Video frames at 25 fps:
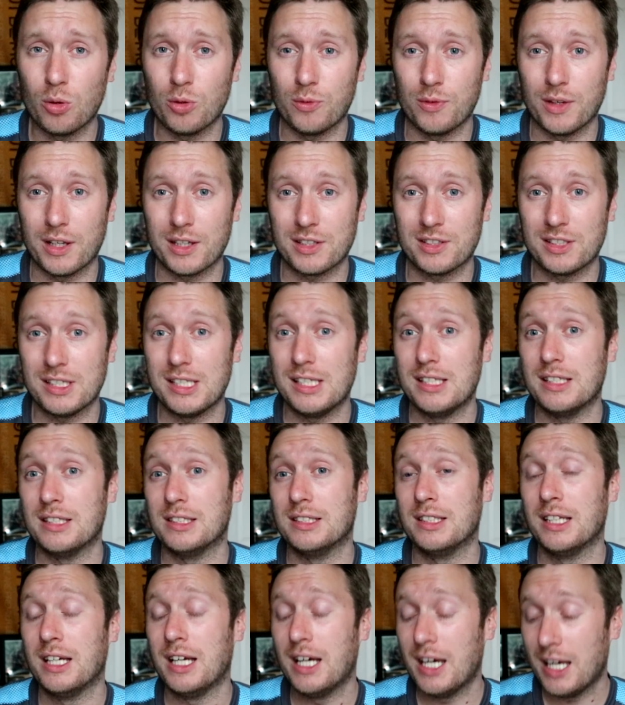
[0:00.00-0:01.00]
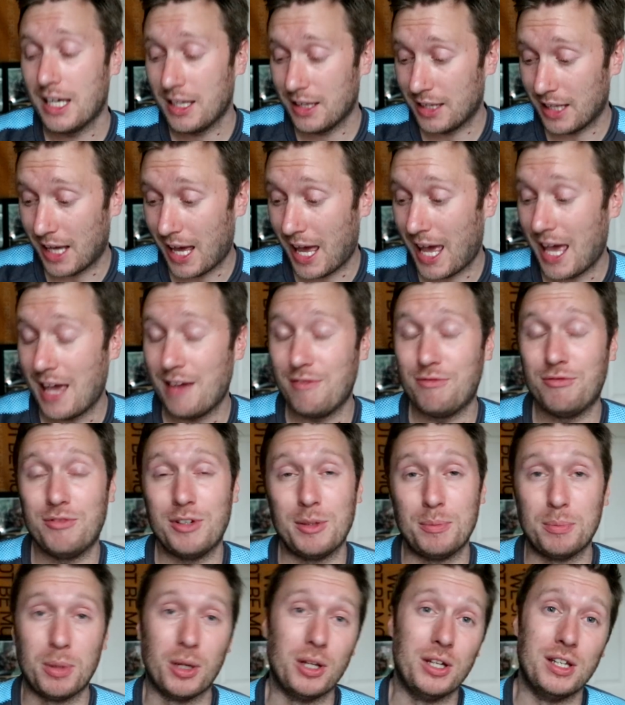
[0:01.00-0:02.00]
whole of last season, that
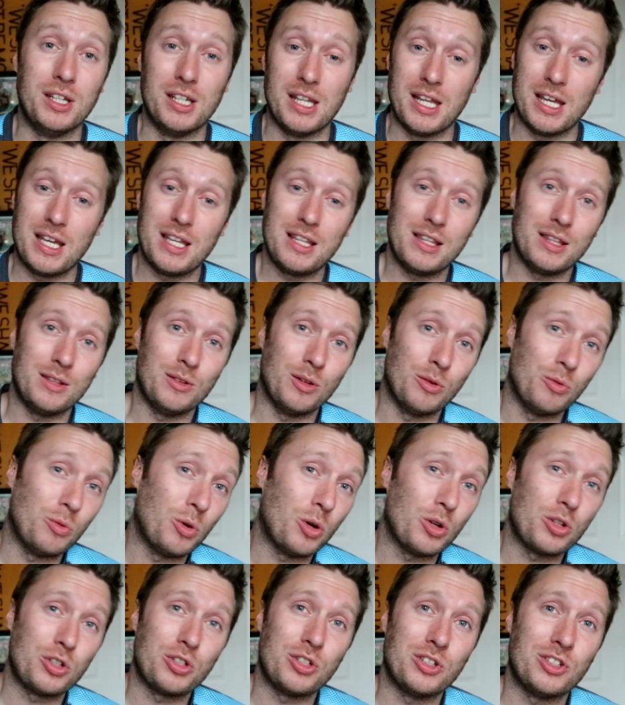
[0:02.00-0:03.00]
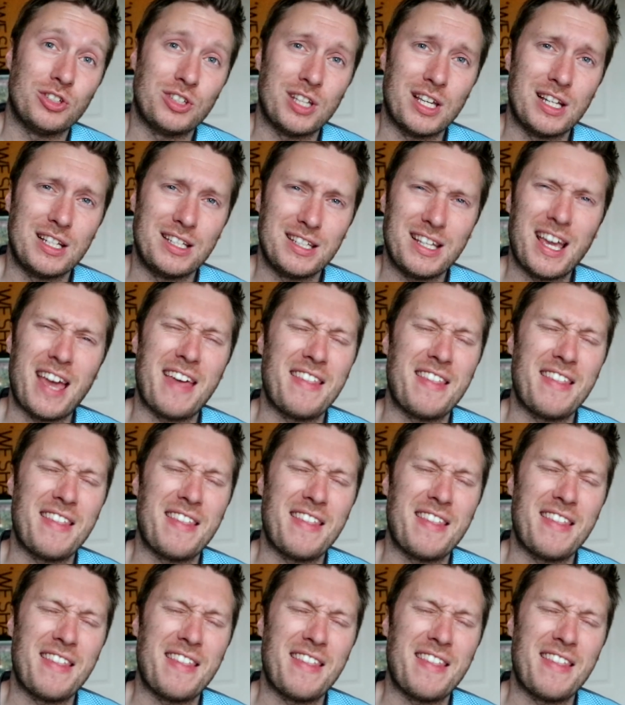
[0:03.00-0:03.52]
every pundit that watched us said,